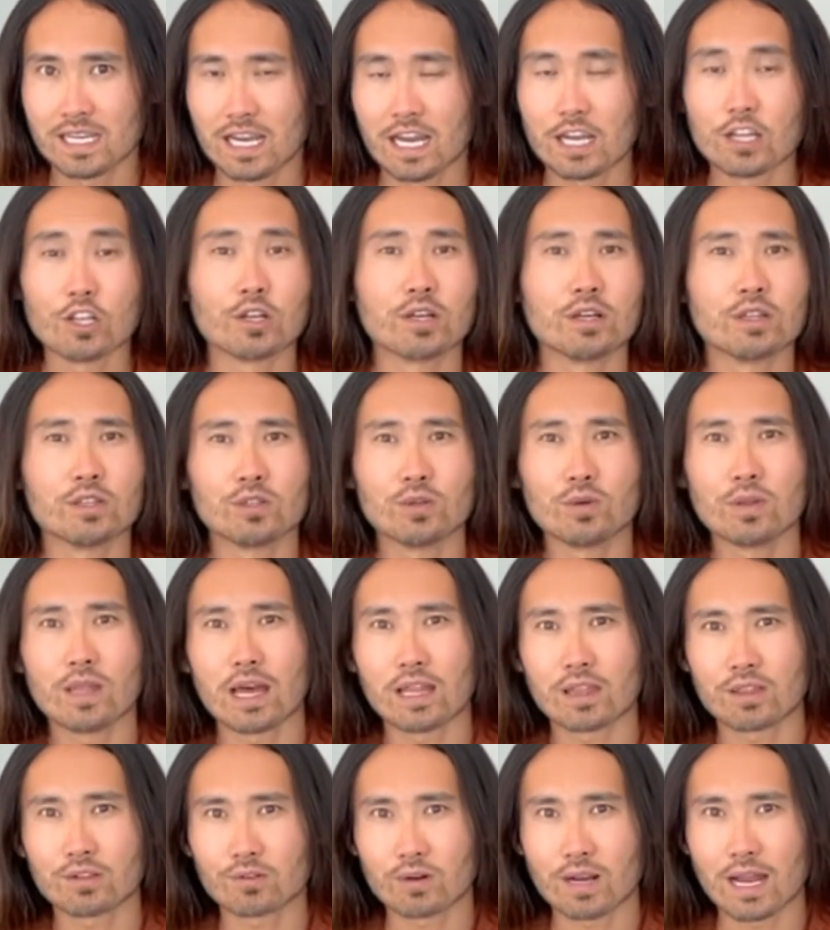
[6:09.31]
And you can do
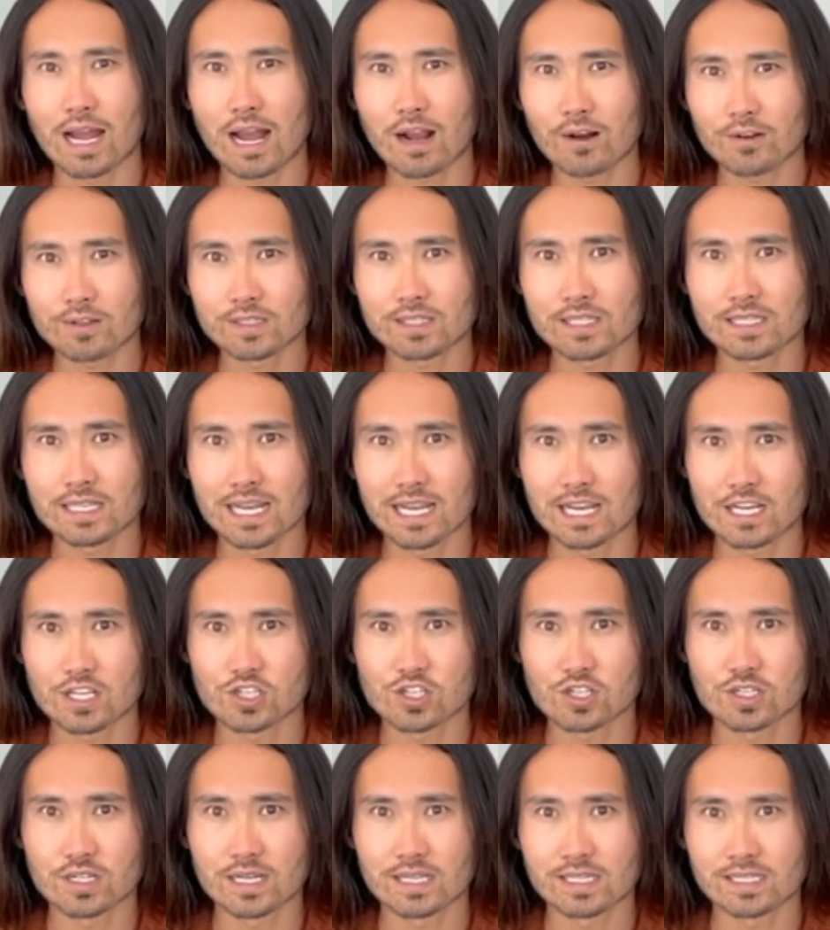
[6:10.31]
that through a Hauseit
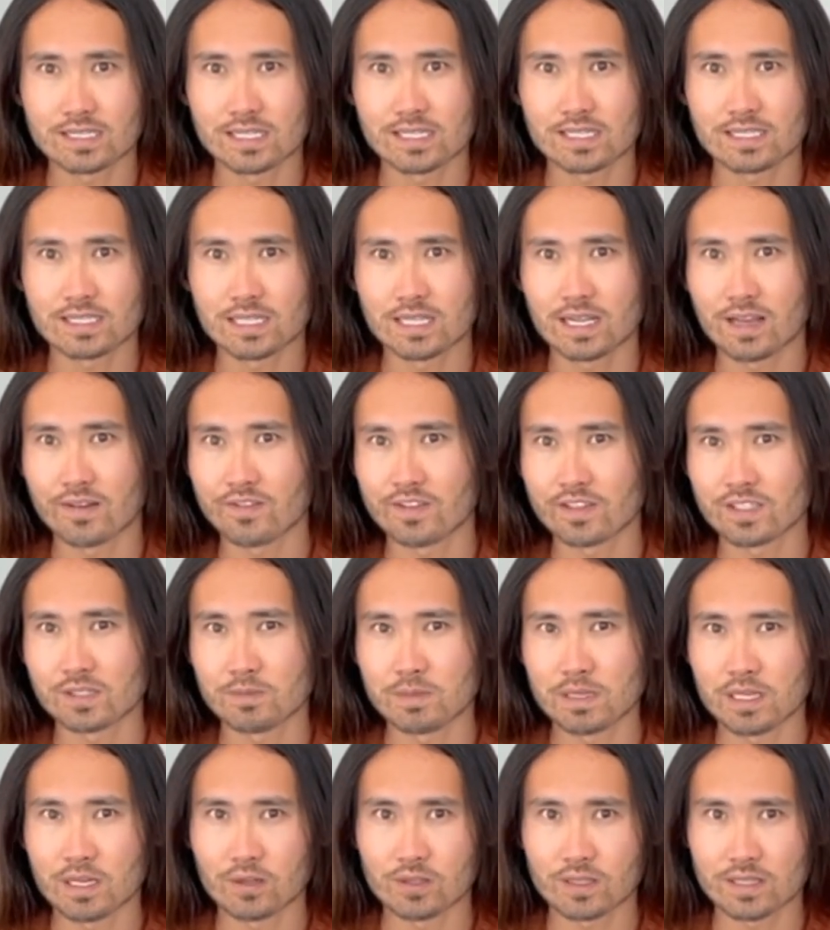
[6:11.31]
agent assisted
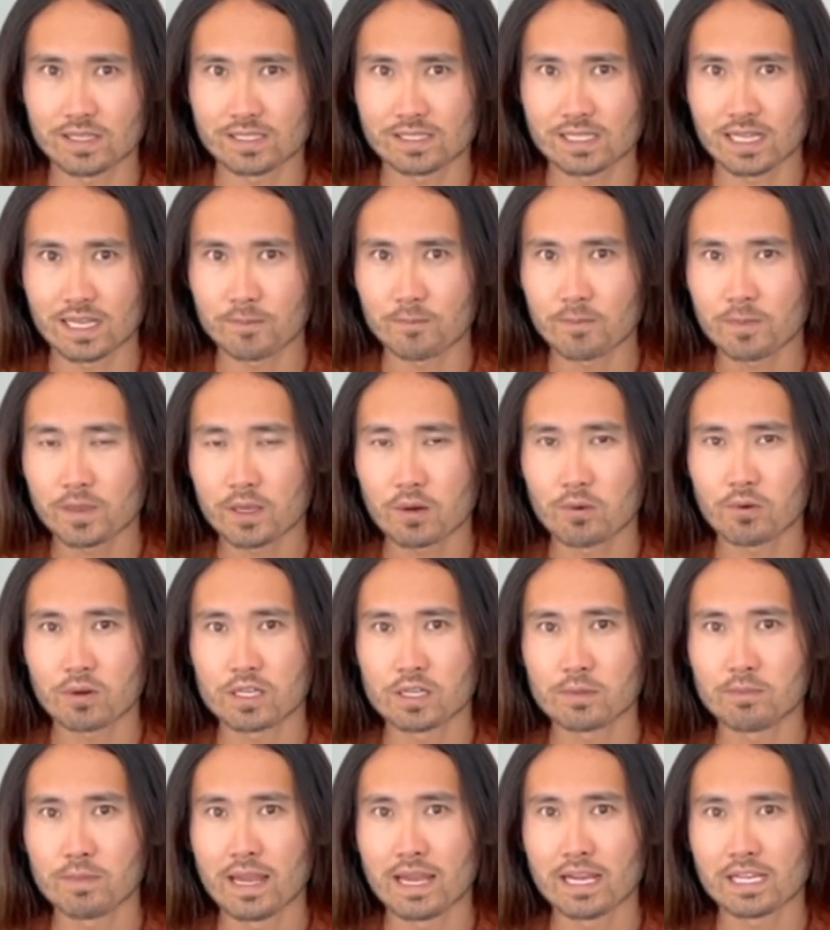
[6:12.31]
FSBO listing where
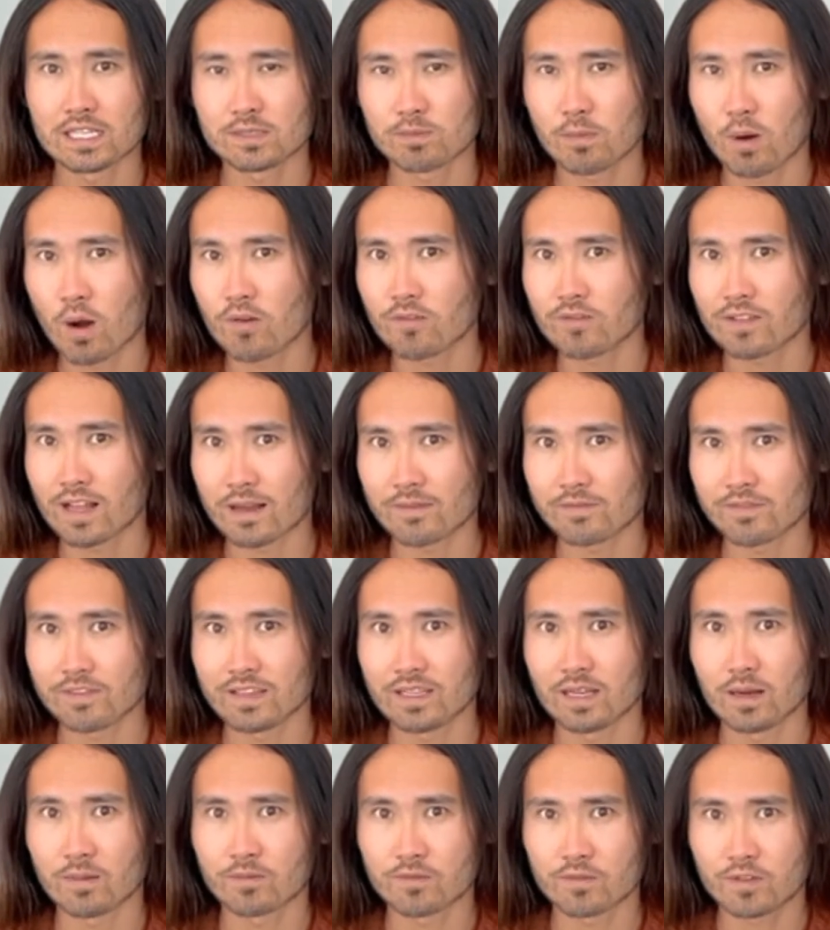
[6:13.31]
you pay a small flat
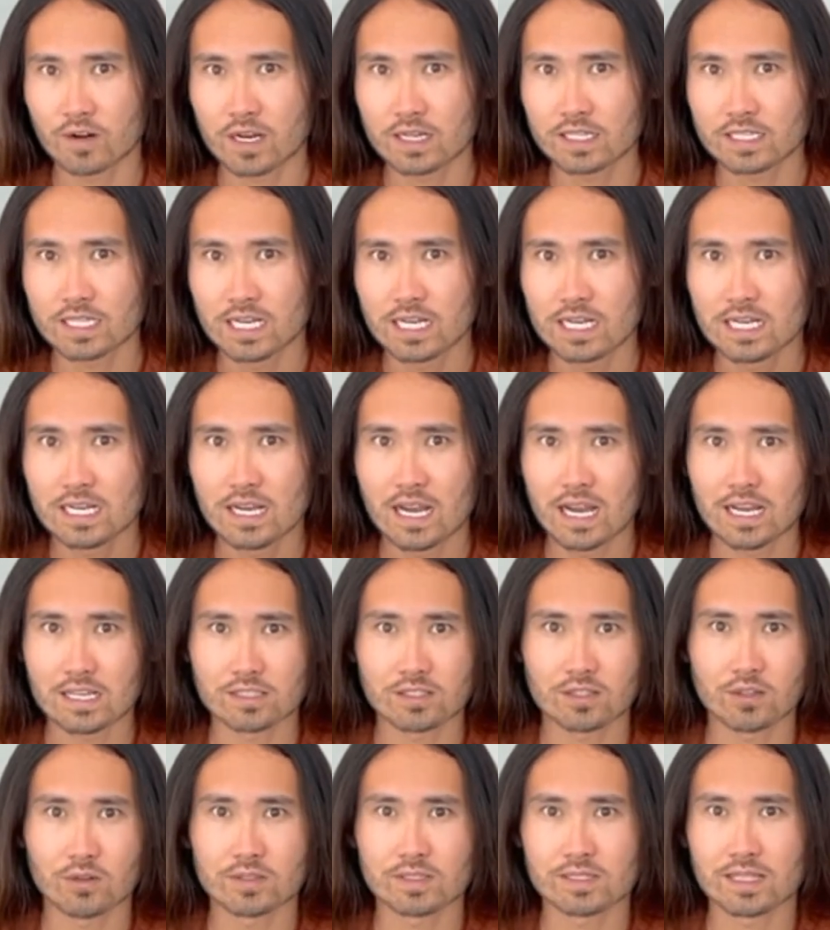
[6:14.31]
fee up front,
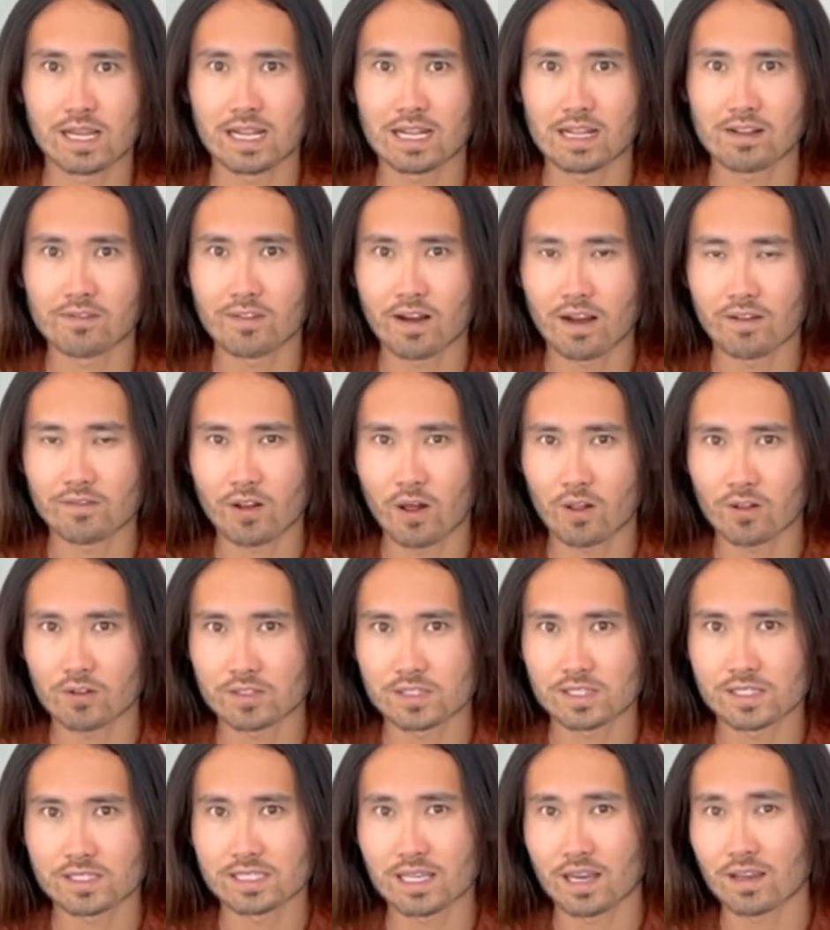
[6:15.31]
as low as
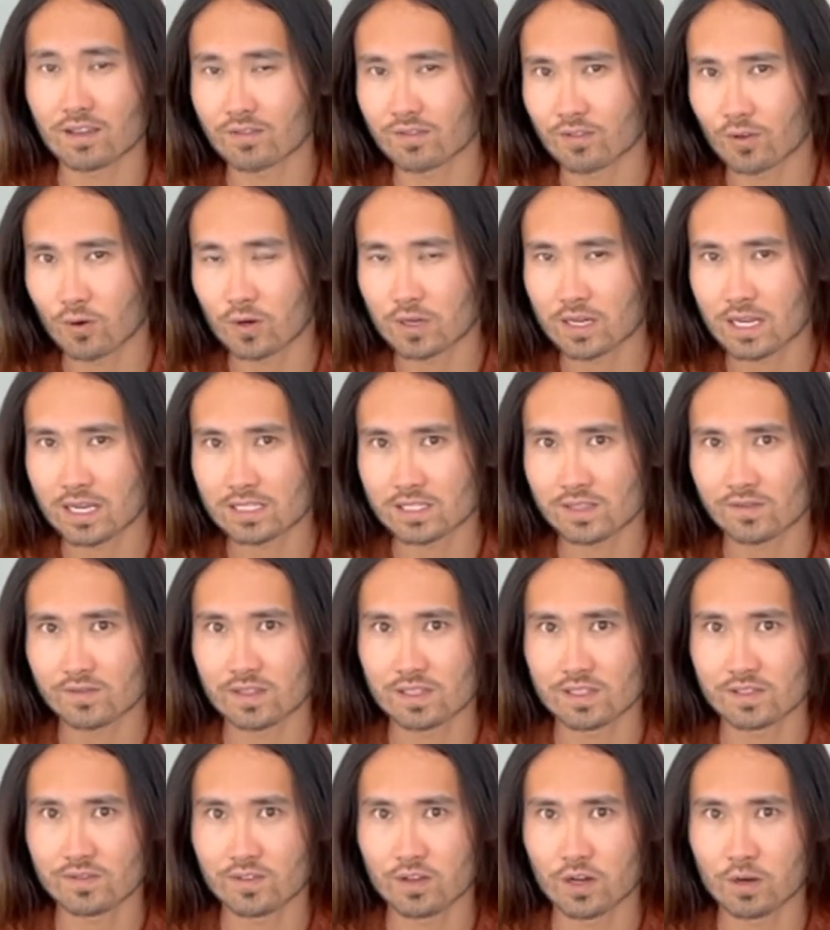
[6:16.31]
$95 in South Florida as of
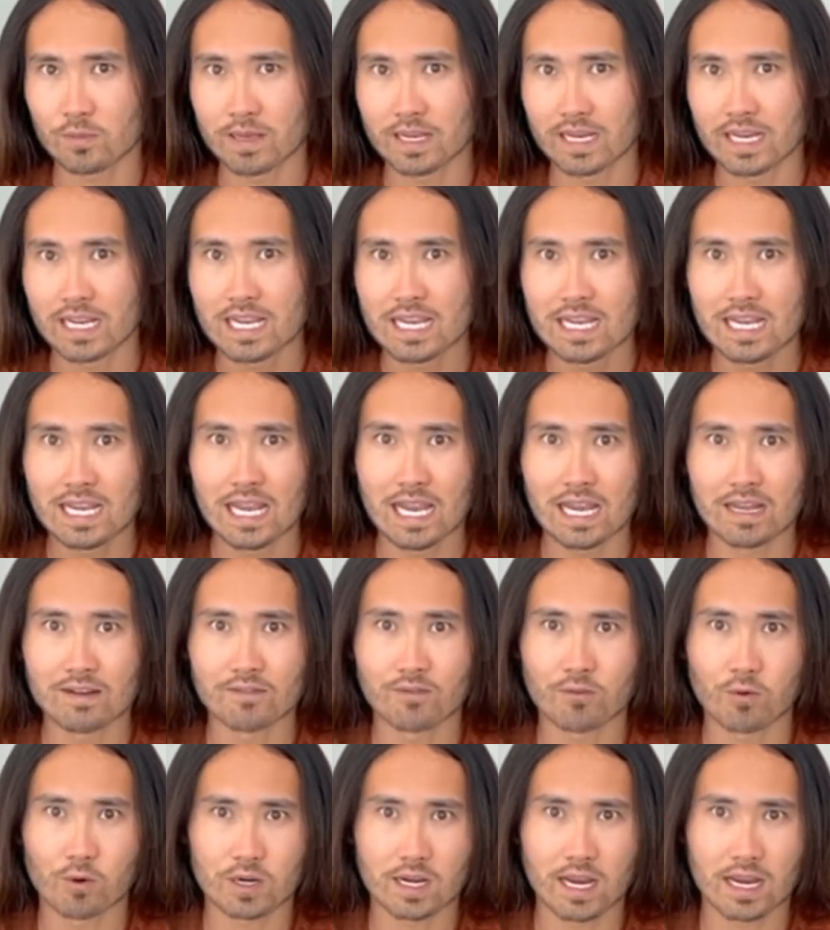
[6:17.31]
this filming and
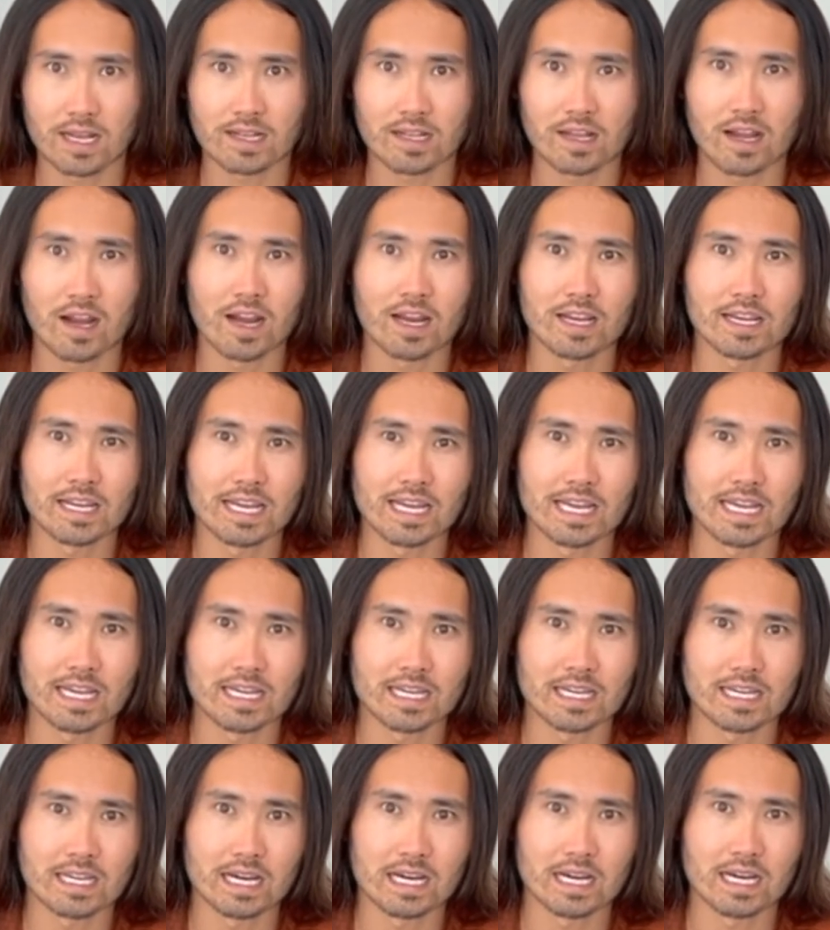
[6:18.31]
$4.99
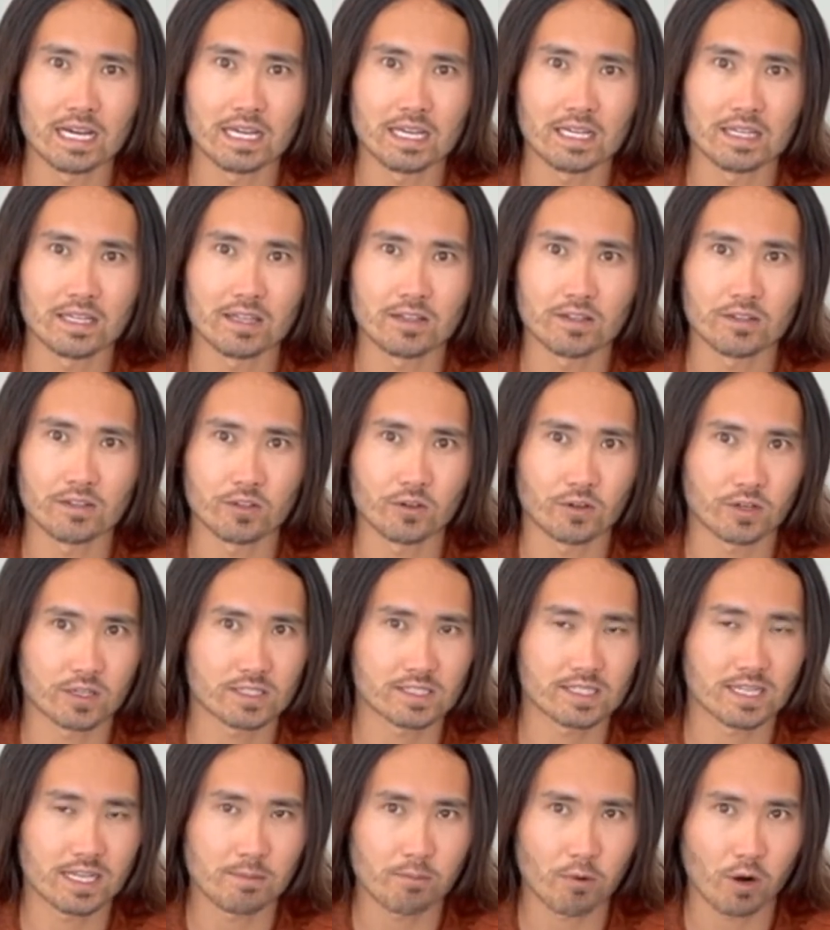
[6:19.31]
in, uh, in the New York
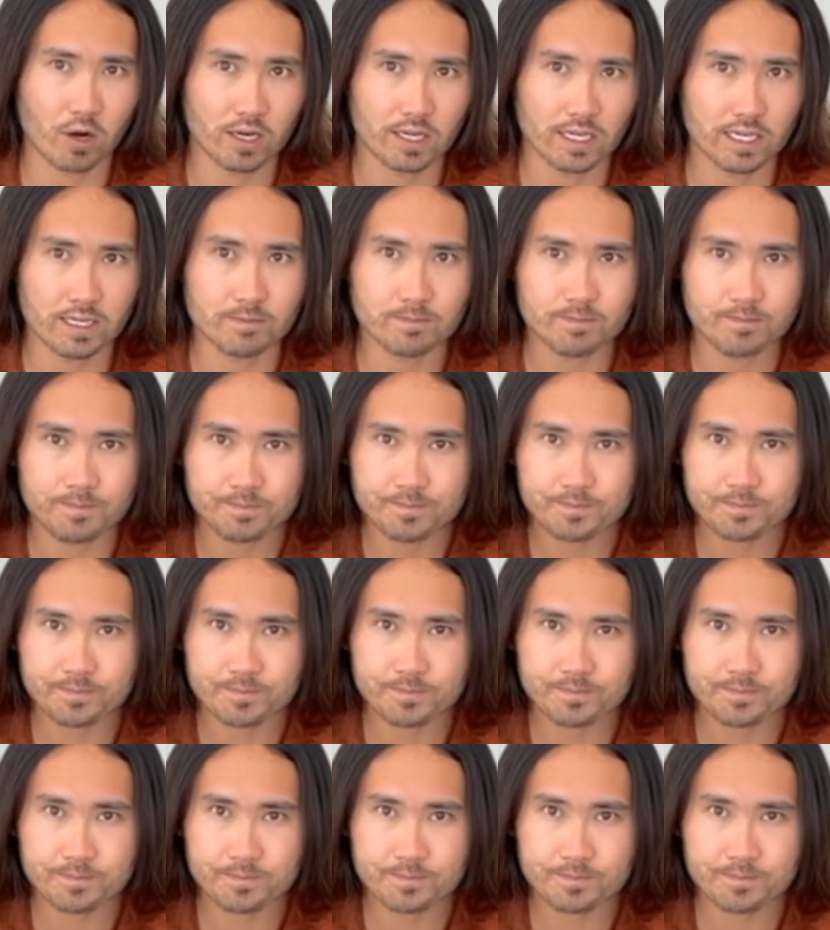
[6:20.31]
City market